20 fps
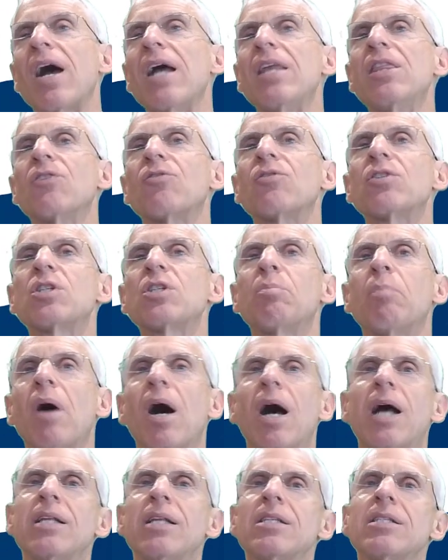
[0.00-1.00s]
provide the
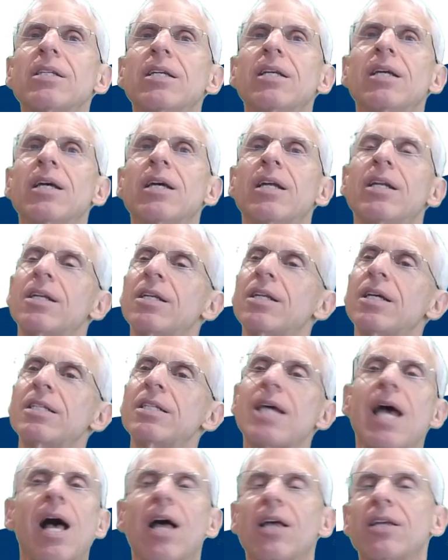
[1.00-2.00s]
response
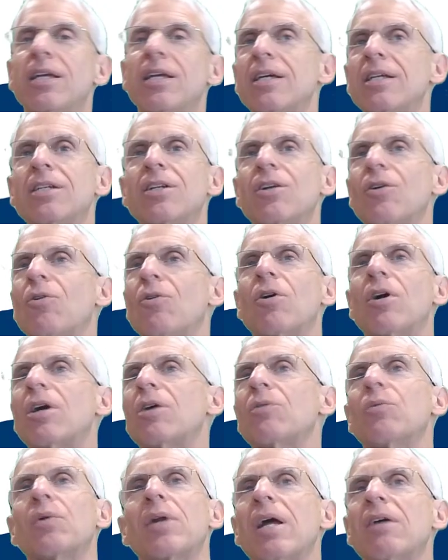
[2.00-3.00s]
in Italian
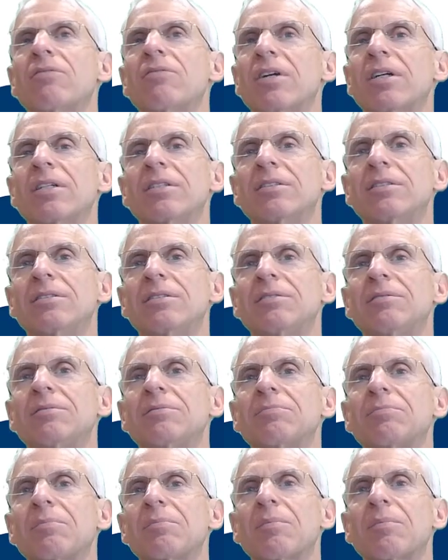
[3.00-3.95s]
or whatever.